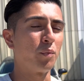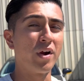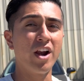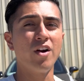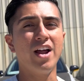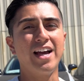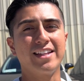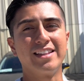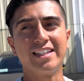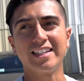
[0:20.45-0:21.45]
where I
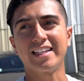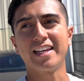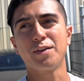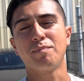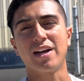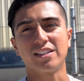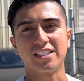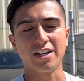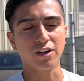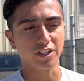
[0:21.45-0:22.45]
did get my
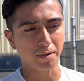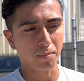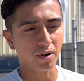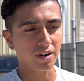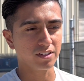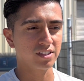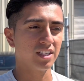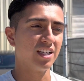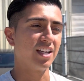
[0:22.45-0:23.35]
TRD parts.